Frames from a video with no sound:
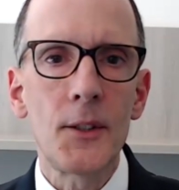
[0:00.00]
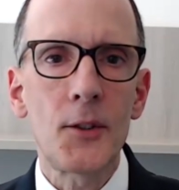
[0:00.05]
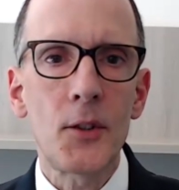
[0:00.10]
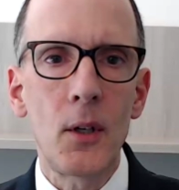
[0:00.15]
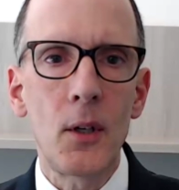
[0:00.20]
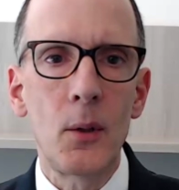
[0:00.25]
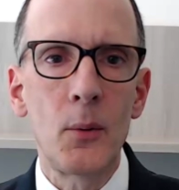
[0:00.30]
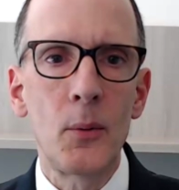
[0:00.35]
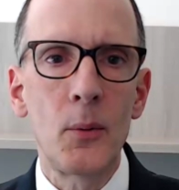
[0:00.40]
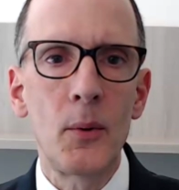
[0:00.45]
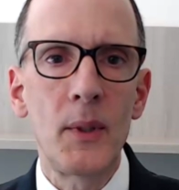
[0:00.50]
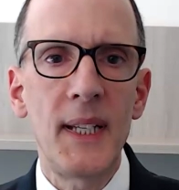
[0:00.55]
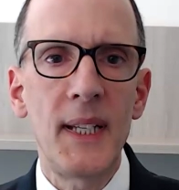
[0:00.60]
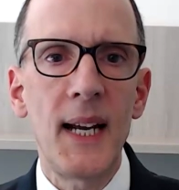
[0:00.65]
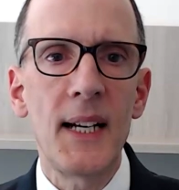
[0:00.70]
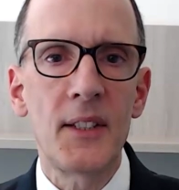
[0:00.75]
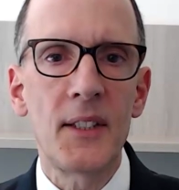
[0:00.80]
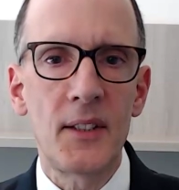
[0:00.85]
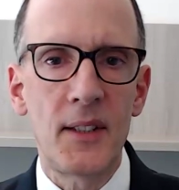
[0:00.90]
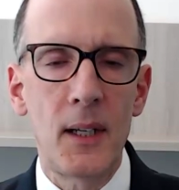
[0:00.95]
So
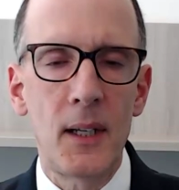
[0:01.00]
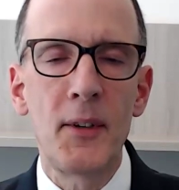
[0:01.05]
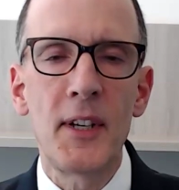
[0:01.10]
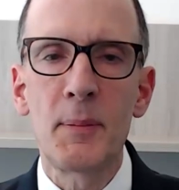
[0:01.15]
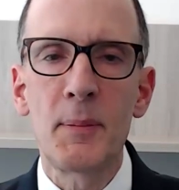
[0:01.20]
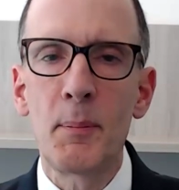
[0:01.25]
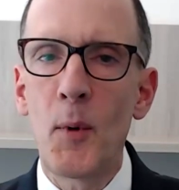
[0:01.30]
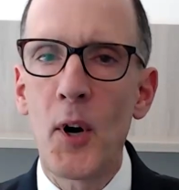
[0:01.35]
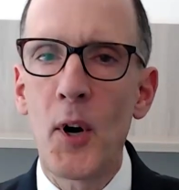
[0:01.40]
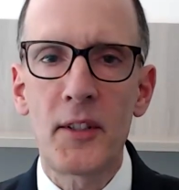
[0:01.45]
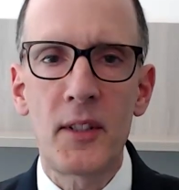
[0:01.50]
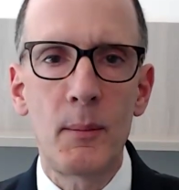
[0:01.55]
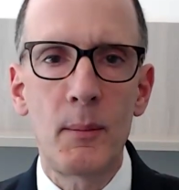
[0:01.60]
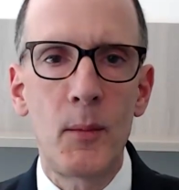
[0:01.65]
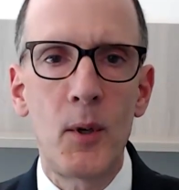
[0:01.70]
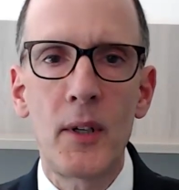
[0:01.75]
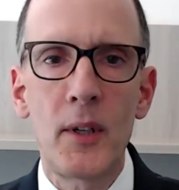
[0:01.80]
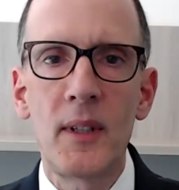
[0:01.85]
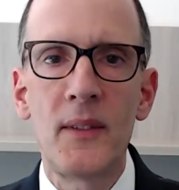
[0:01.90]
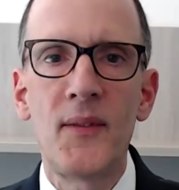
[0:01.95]
yes, there is
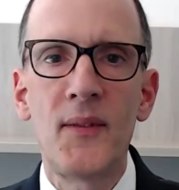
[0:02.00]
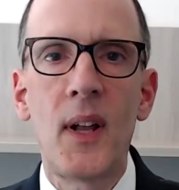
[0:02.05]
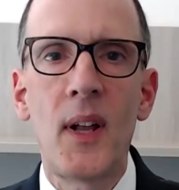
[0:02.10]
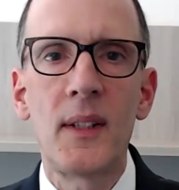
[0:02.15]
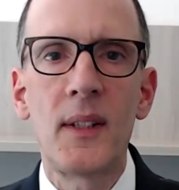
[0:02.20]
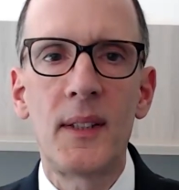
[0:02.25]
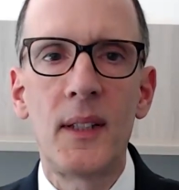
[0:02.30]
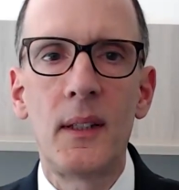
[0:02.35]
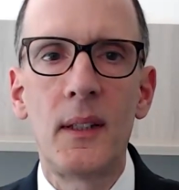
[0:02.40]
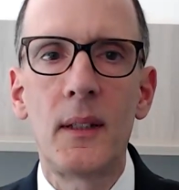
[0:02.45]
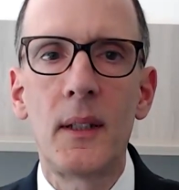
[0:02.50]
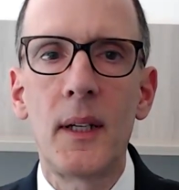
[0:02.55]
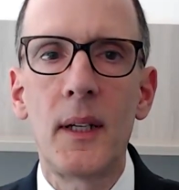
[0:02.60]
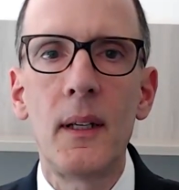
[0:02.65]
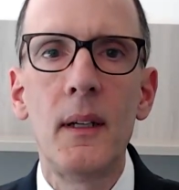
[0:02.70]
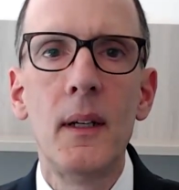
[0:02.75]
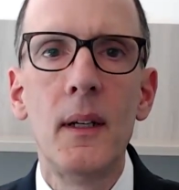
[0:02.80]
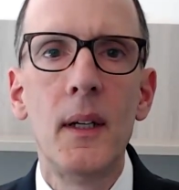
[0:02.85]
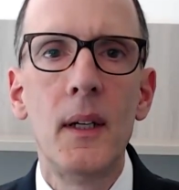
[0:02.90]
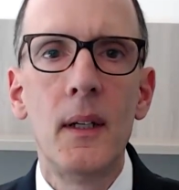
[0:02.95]
mark-to-market
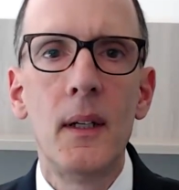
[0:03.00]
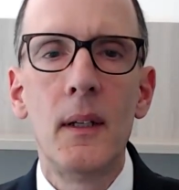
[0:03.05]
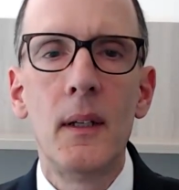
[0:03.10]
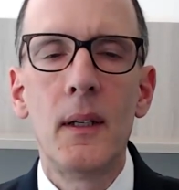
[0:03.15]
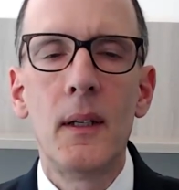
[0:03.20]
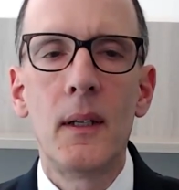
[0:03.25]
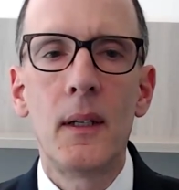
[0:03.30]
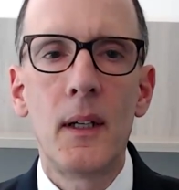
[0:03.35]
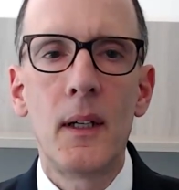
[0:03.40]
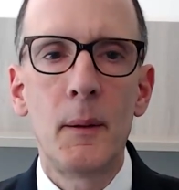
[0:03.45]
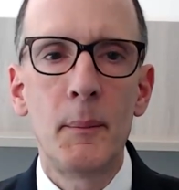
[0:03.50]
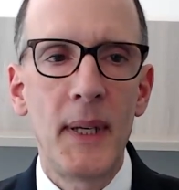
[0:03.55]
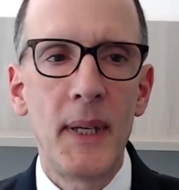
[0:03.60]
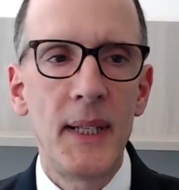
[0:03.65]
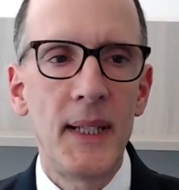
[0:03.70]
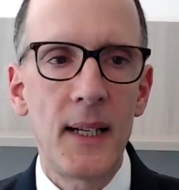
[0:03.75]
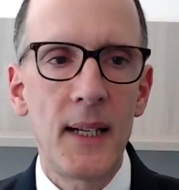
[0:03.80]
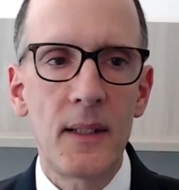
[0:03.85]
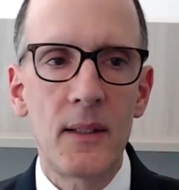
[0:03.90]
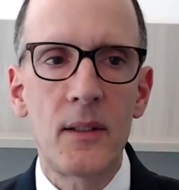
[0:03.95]
volatility,
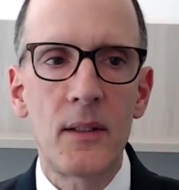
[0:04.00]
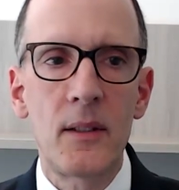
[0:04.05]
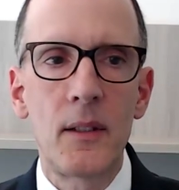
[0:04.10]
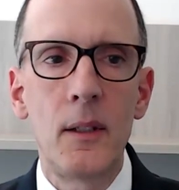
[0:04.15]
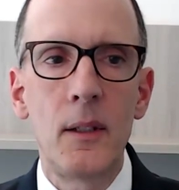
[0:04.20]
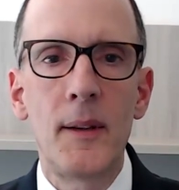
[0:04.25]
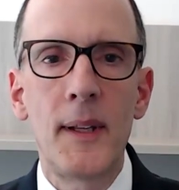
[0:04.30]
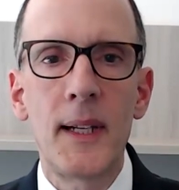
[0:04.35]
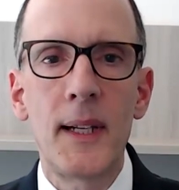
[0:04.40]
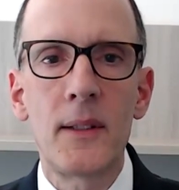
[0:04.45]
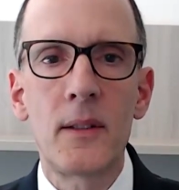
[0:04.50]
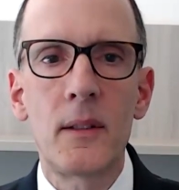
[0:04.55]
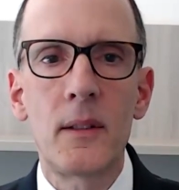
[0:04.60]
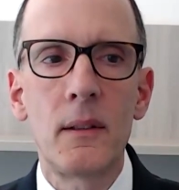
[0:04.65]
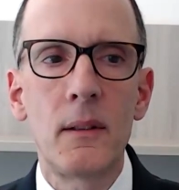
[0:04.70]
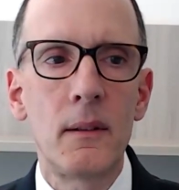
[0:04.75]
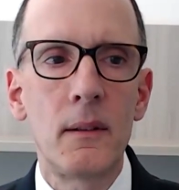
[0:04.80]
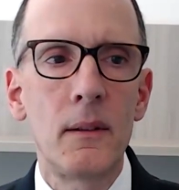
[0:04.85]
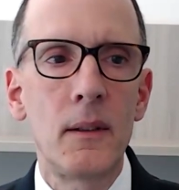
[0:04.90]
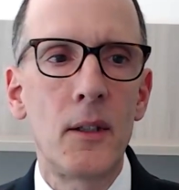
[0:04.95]
and that's
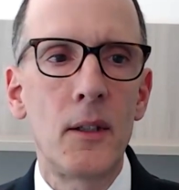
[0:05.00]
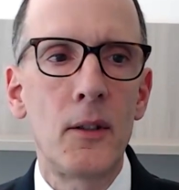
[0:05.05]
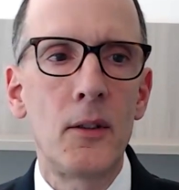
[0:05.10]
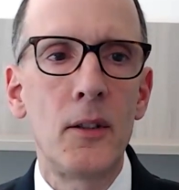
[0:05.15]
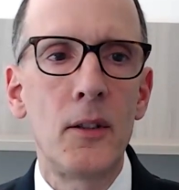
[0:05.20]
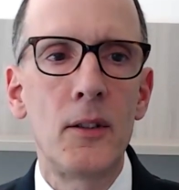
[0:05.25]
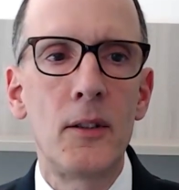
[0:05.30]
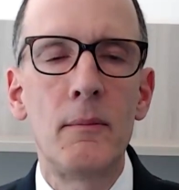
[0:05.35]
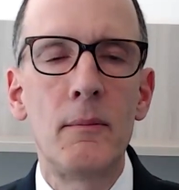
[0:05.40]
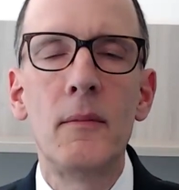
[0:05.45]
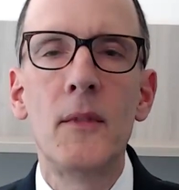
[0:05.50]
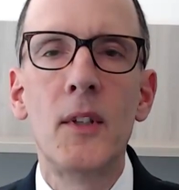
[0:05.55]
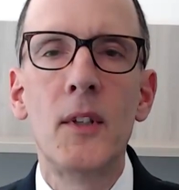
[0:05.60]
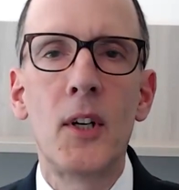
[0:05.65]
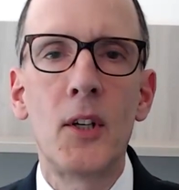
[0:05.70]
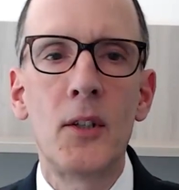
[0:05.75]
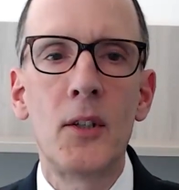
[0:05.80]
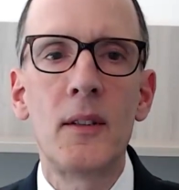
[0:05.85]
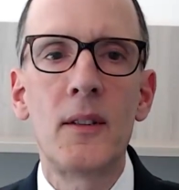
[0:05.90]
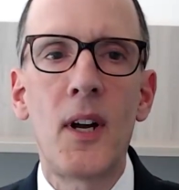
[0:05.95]
a
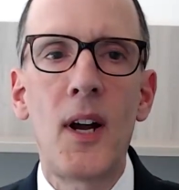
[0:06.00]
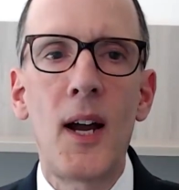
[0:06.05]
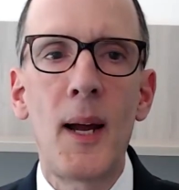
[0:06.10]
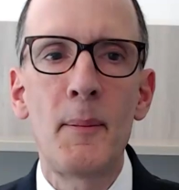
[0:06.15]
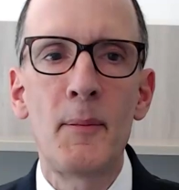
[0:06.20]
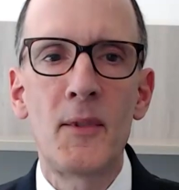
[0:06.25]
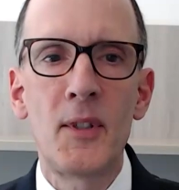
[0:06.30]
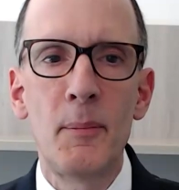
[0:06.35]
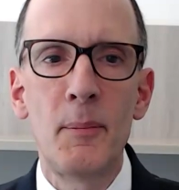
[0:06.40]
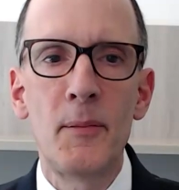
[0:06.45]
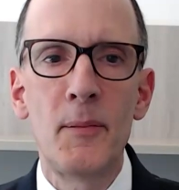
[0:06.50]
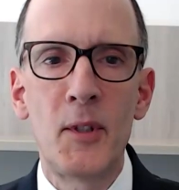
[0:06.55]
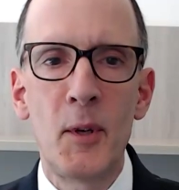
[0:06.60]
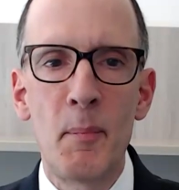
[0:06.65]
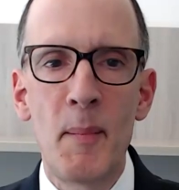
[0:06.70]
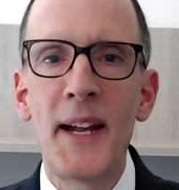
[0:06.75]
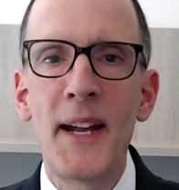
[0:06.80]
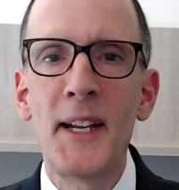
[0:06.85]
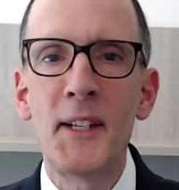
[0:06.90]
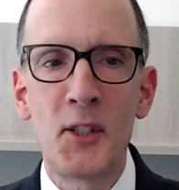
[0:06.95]
good time
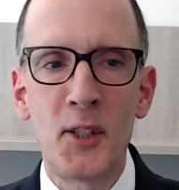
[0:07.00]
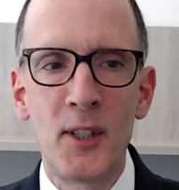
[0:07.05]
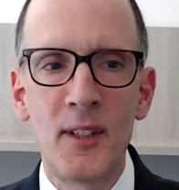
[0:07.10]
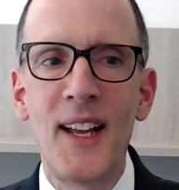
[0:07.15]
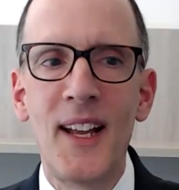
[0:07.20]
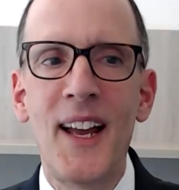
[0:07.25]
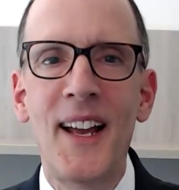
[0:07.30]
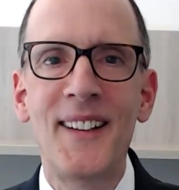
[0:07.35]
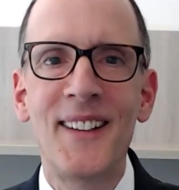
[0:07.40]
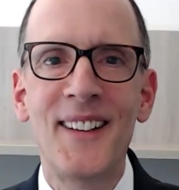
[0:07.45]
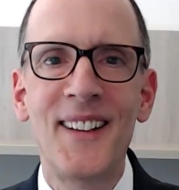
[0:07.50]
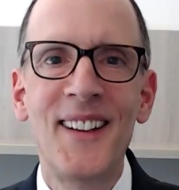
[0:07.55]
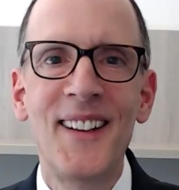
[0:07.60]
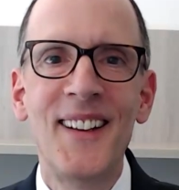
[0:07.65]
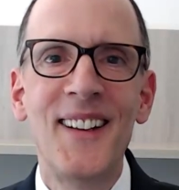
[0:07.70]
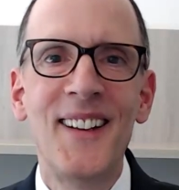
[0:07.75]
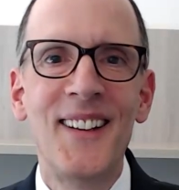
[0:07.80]
to mention that